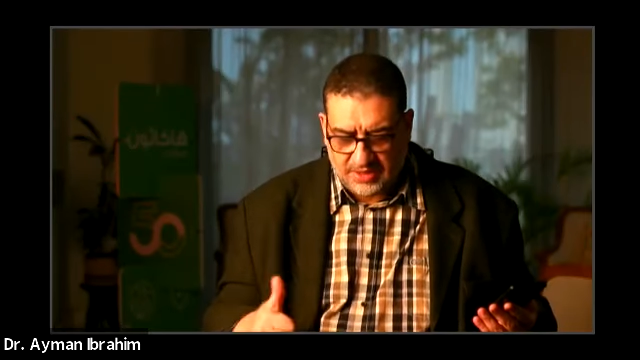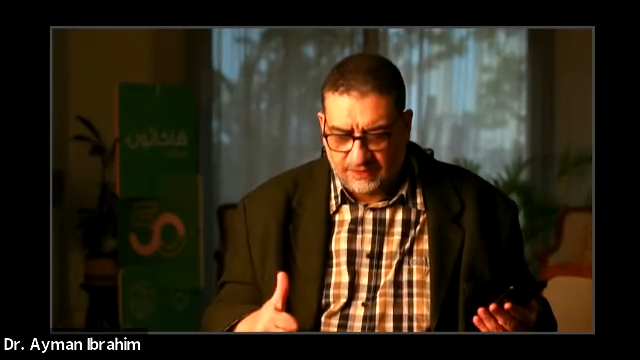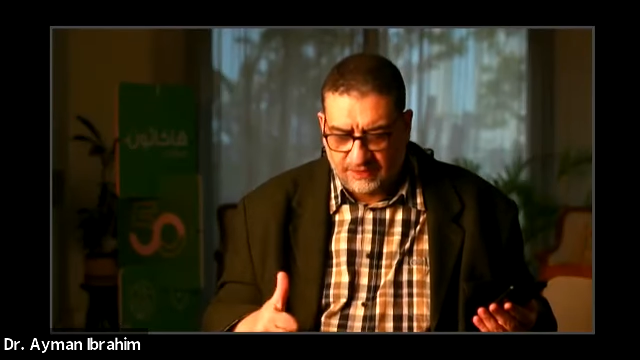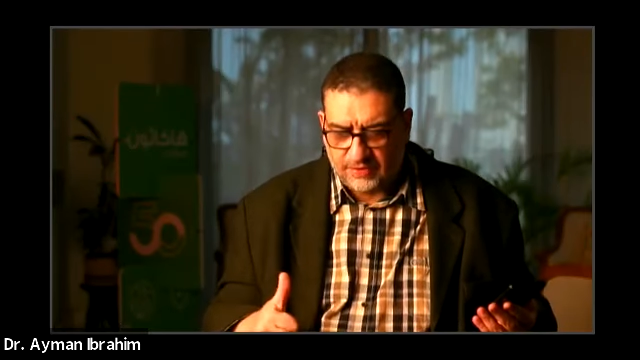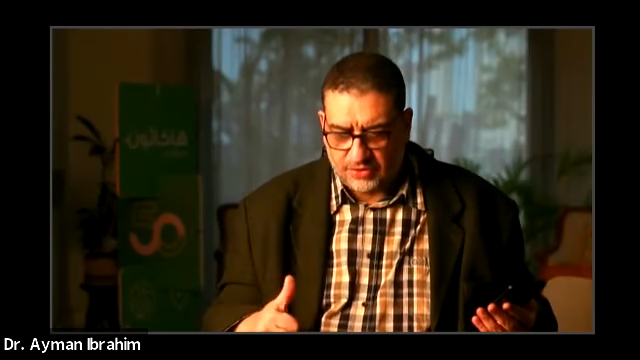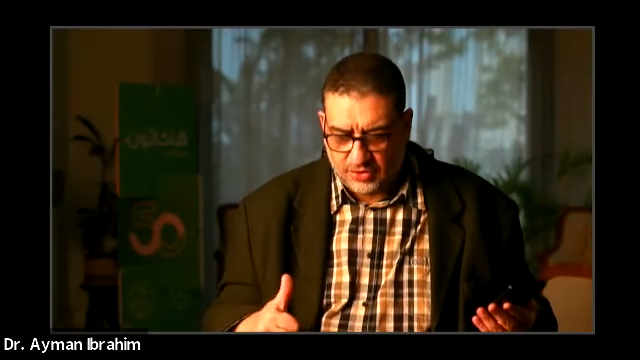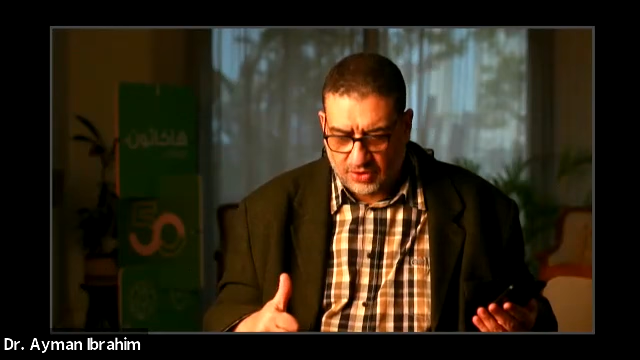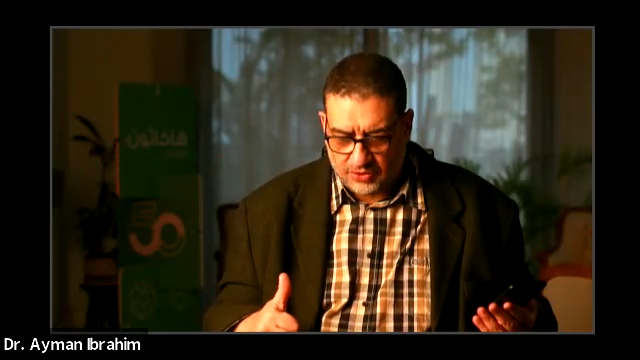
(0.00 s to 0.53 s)

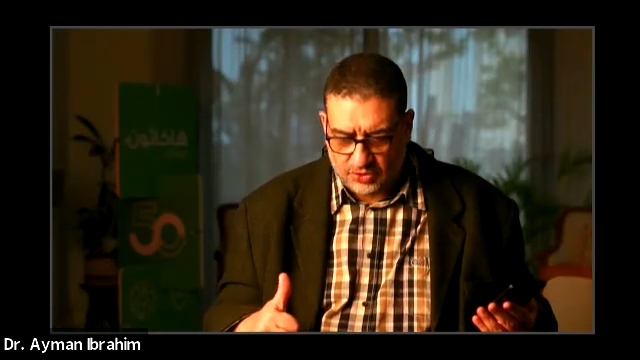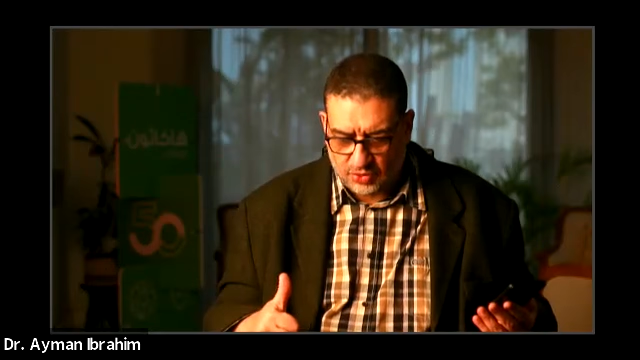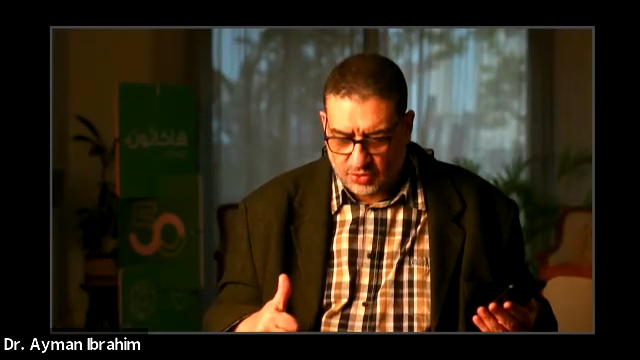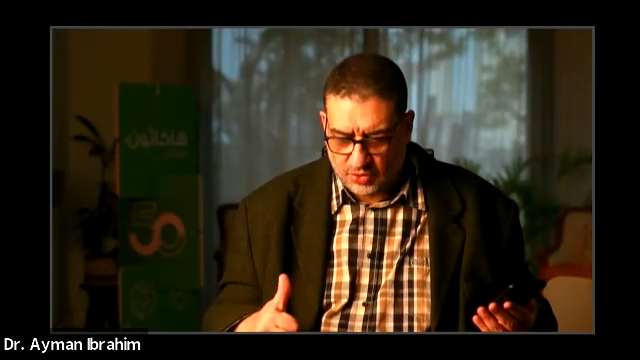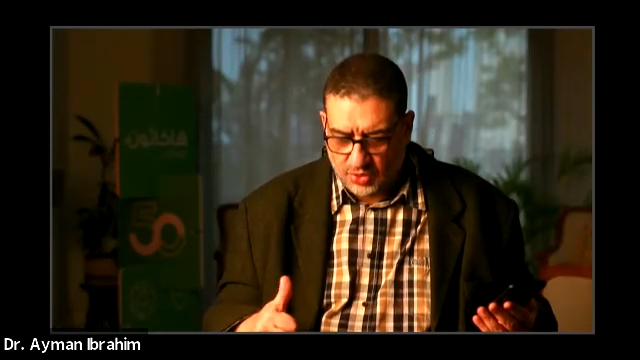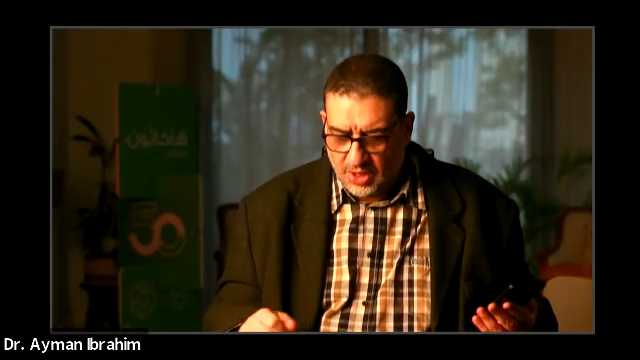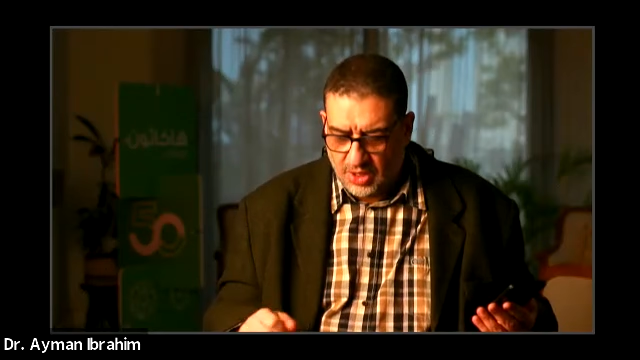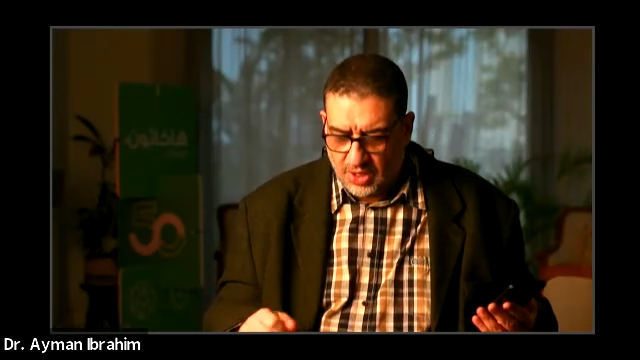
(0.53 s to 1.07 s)
different
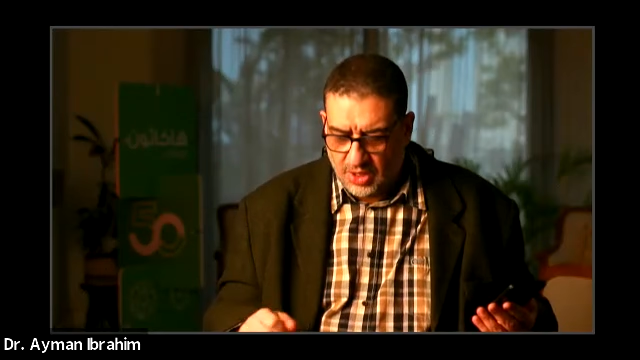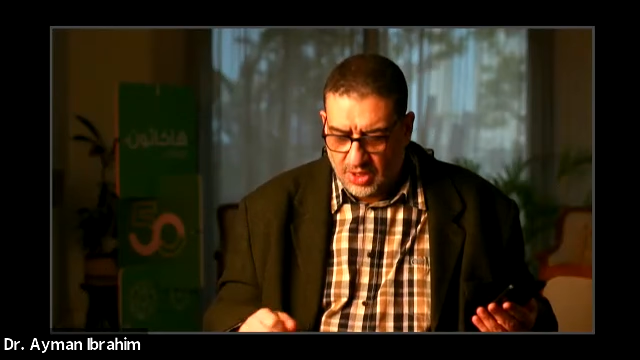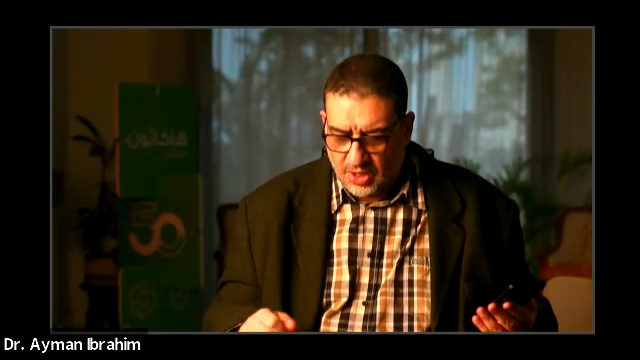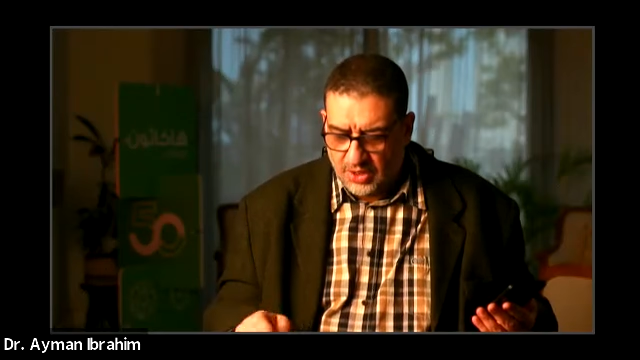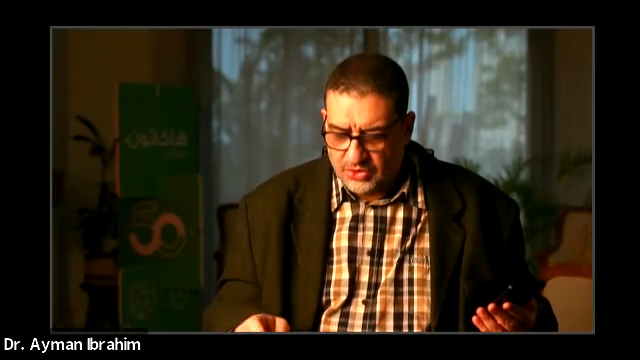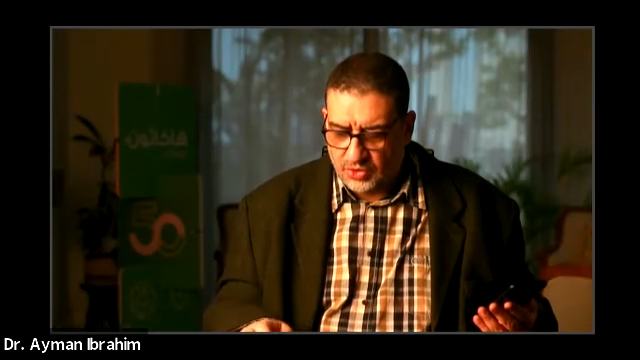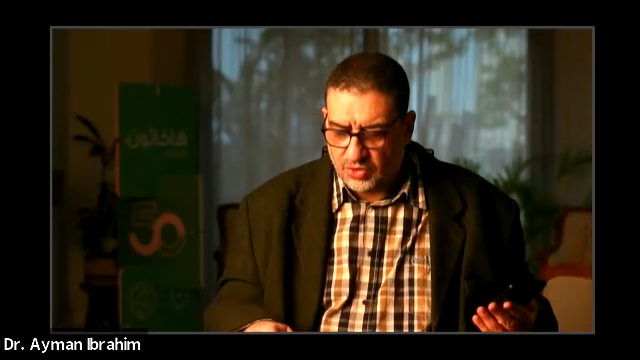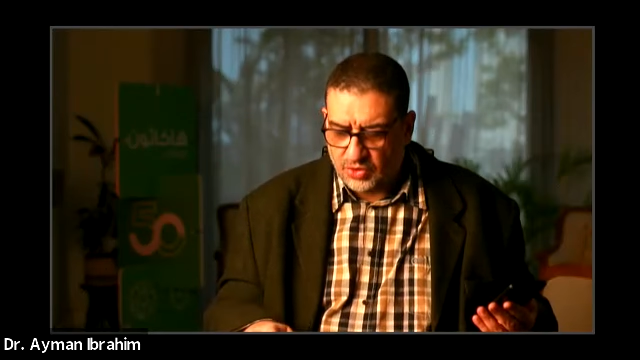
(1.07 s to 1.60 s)
also.
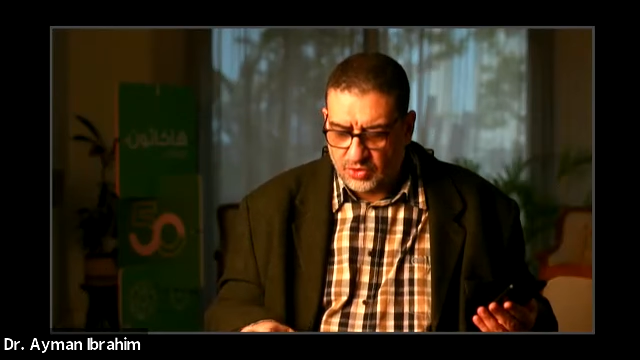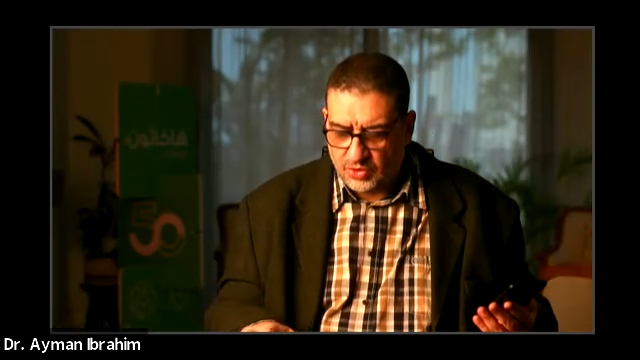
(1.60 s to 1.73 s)
So you